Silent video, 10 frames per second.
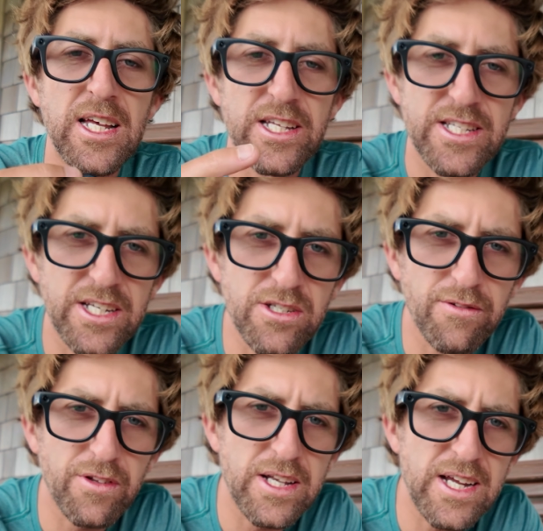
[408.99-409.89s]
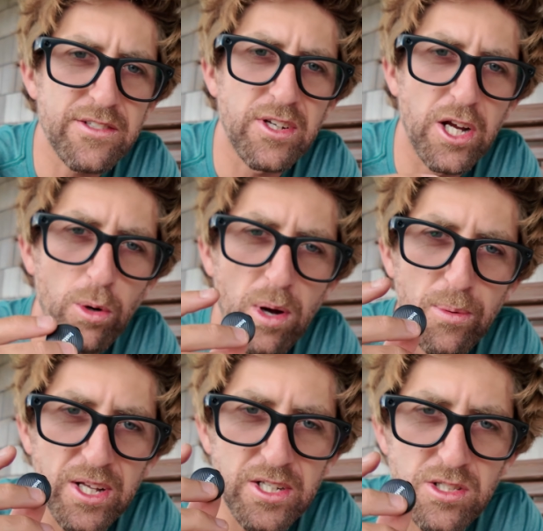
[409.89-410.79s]
Stay tuned for the next video where
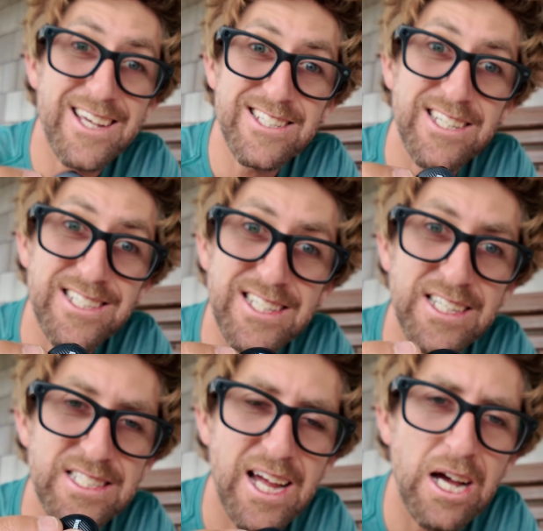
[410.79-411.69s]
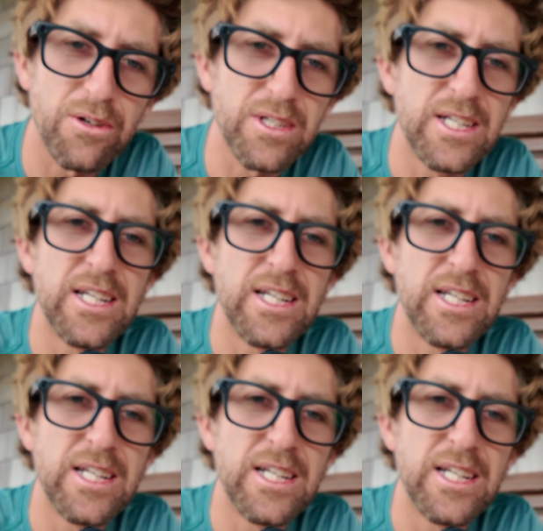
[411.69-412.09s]
we're gonna test these things out